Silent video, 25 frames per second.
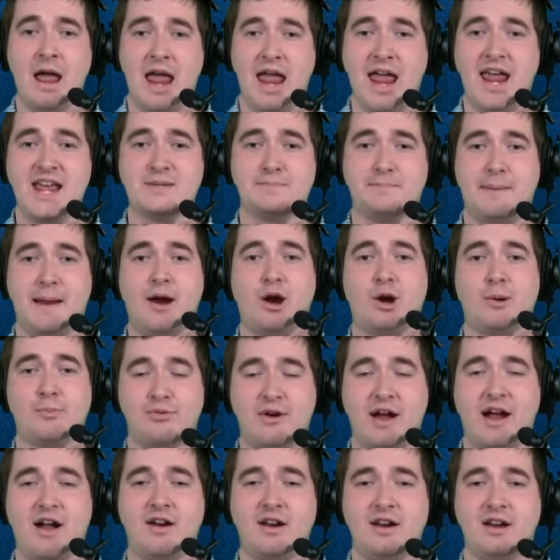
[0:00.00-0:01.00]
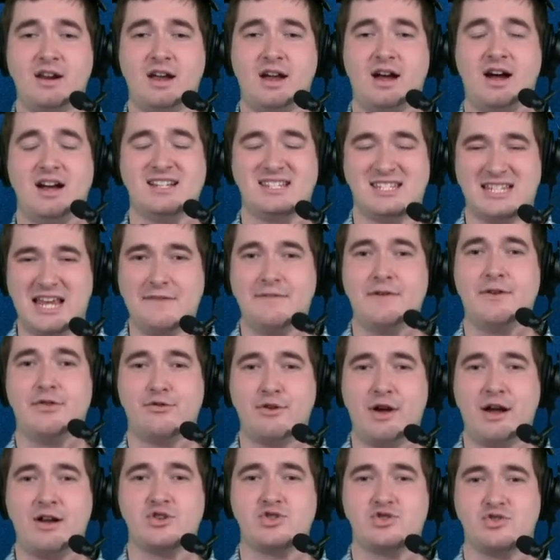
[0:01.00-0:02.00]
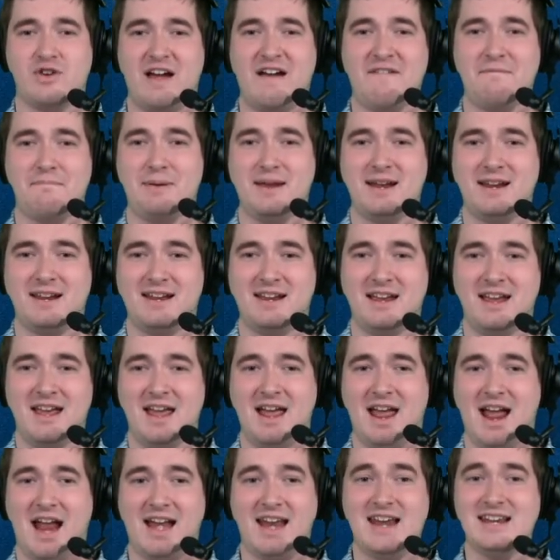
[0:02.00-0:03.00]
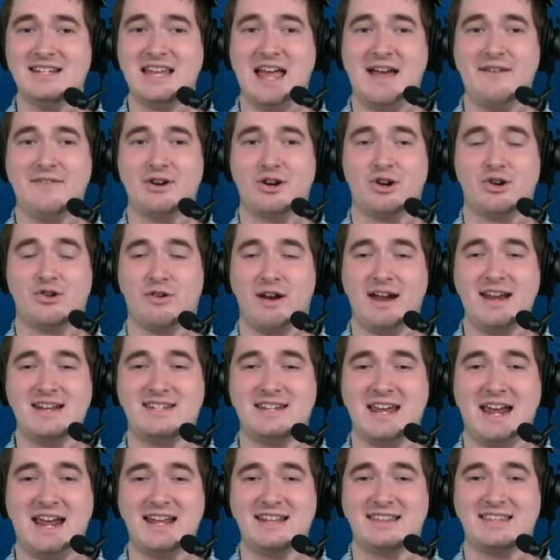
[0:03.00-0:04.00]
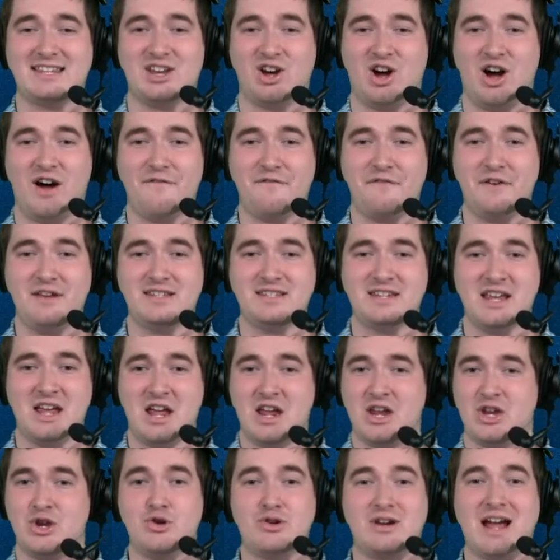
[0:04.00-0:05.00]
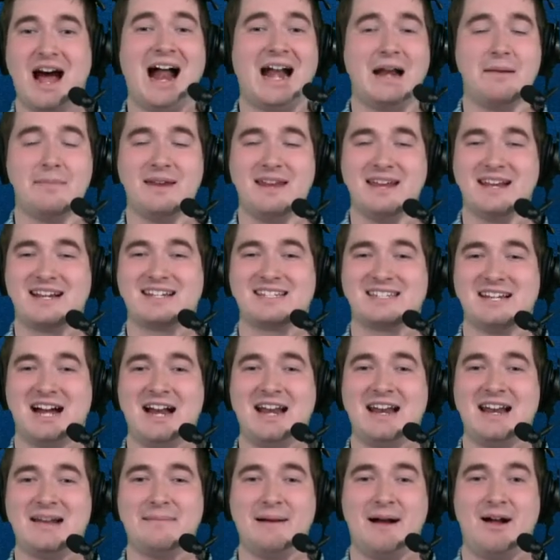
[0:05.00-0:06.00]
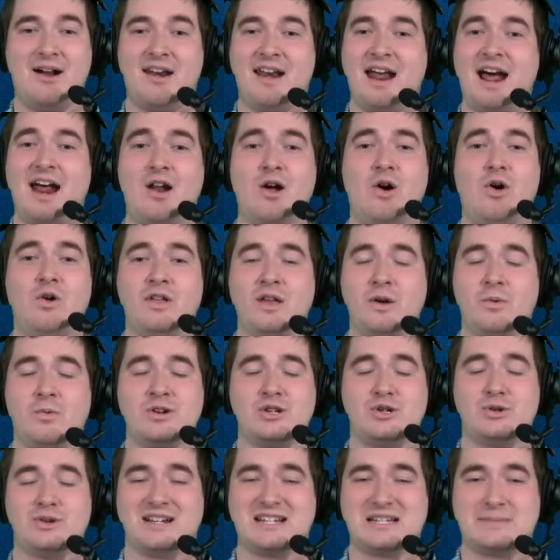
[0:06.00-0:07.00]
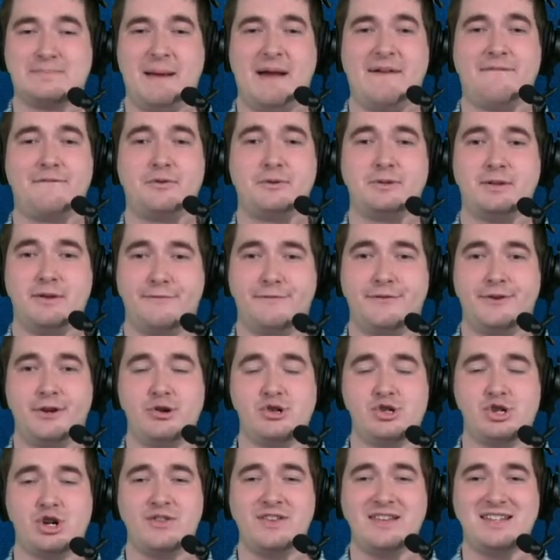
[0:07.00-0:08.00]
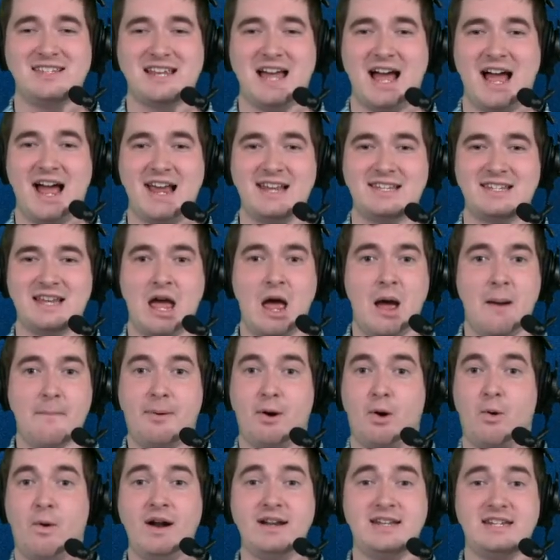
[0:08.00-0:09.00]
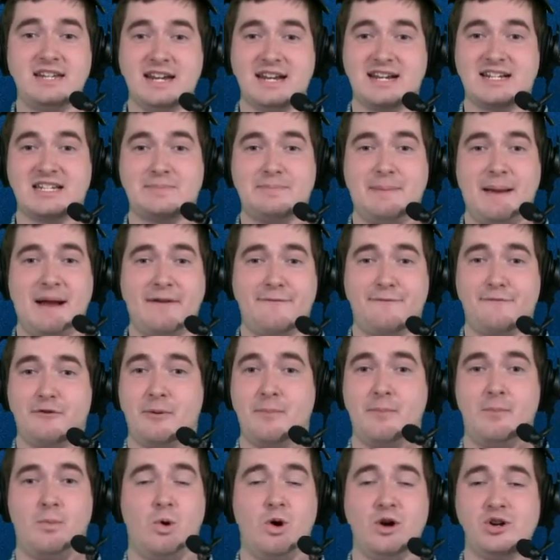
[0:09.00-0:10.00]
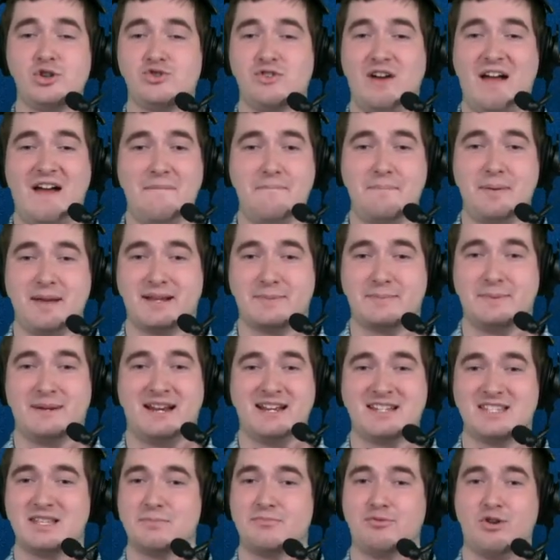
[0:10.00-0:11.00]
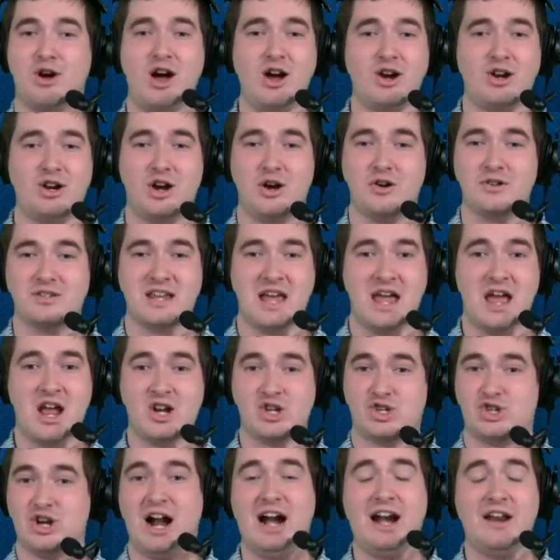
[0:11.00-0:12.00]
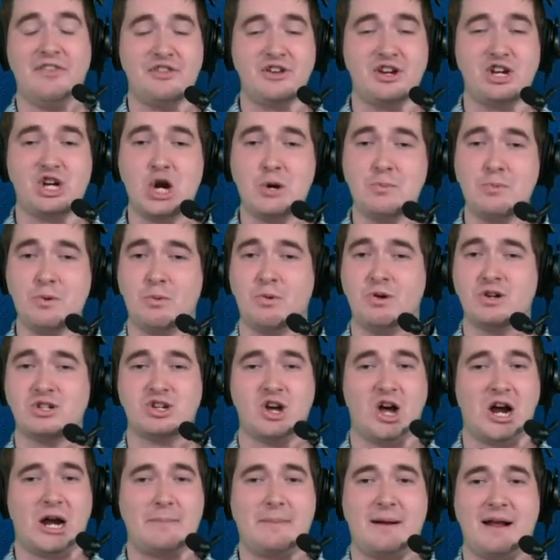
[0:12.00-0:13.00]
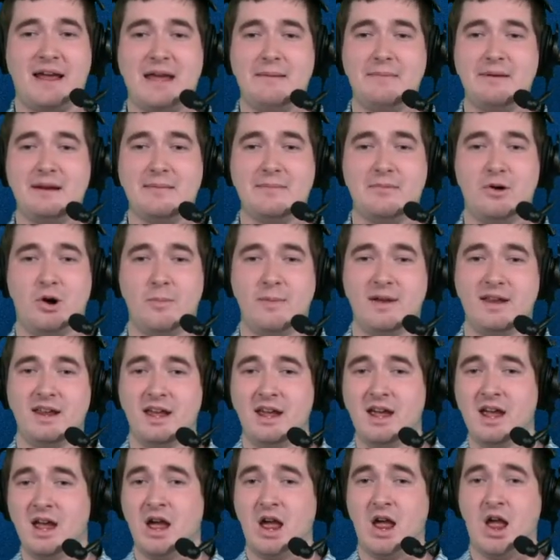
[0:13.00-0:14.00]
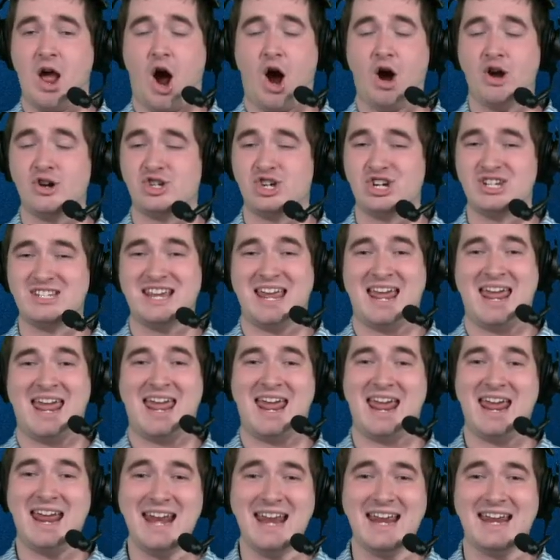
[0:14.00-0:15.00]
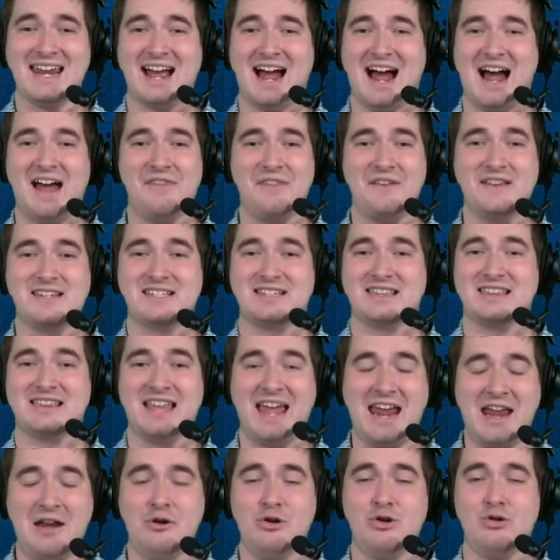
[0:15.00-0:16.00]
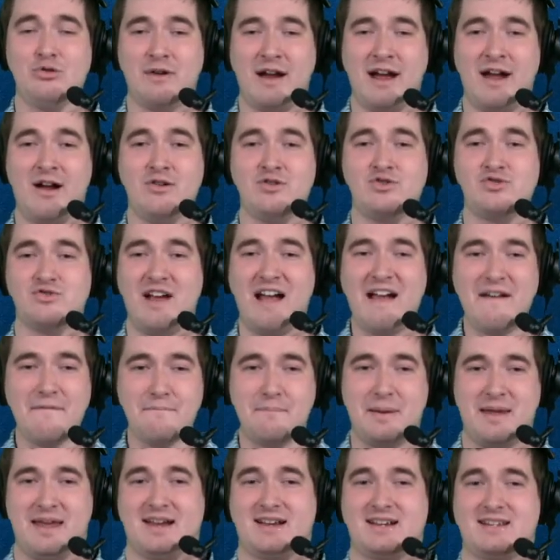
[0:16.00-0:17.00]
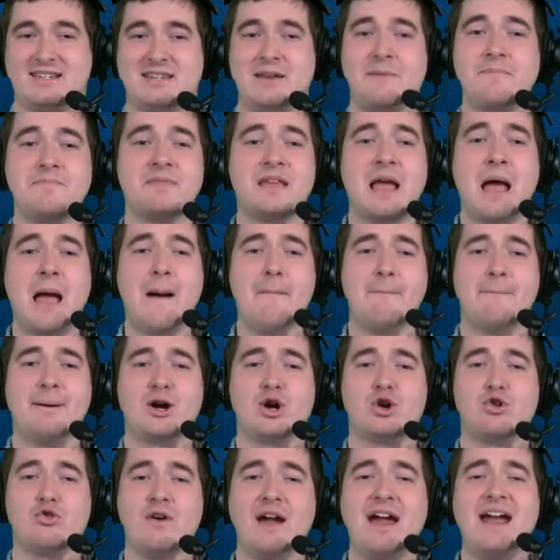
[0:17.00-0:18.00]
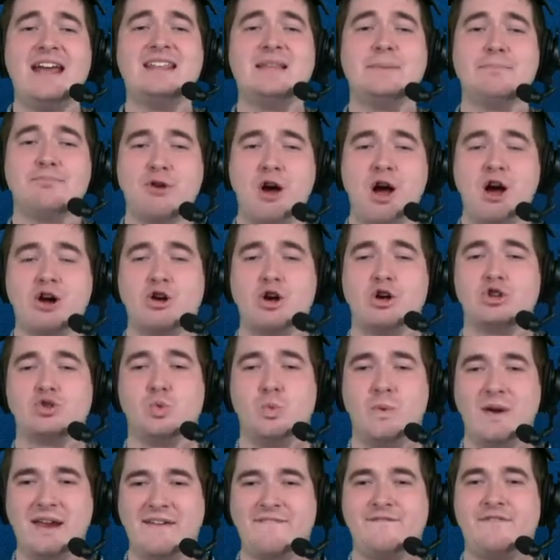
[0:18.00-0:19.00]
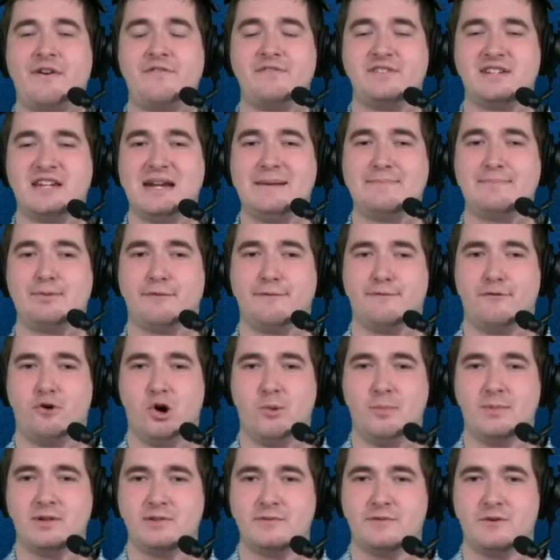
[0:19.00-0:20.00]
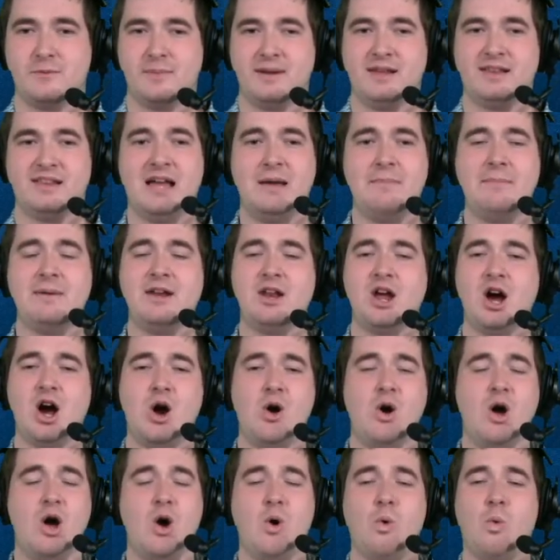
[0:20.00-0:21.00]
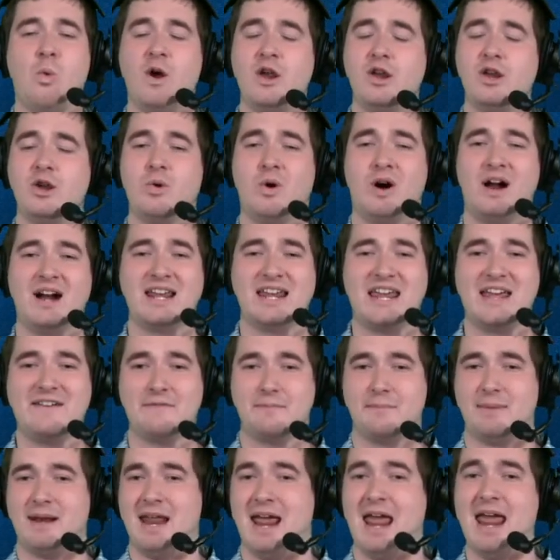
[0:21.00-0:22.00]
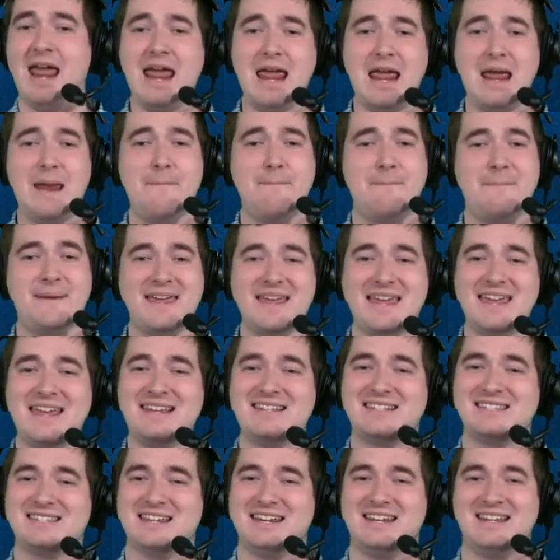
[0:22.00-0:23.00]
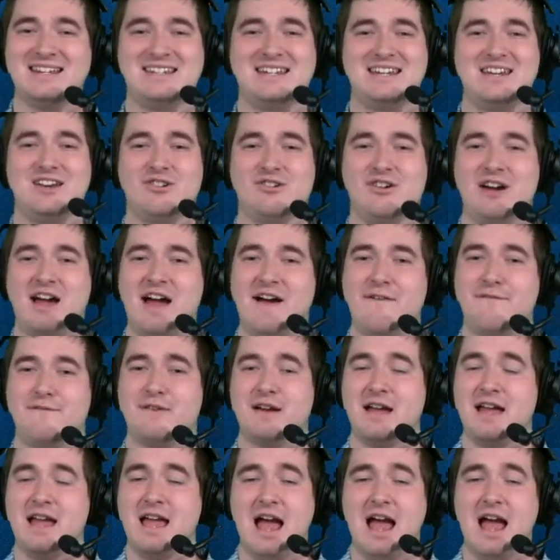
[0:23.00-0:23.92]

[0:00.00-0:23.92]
is Baron Browning a seventh round draft pick? and he's having a great day at the office, you got to be excited about not only what to expect from the future of these guys, but what to expect for more draft picks because the Broncos, Jonathan Cooper, and we'll talk about him in a moment, are just hitting on these later round draft picks. But grade the Broncos' Week 15 performance for me. Let me know what you want to give them an A, B, C, D, or F.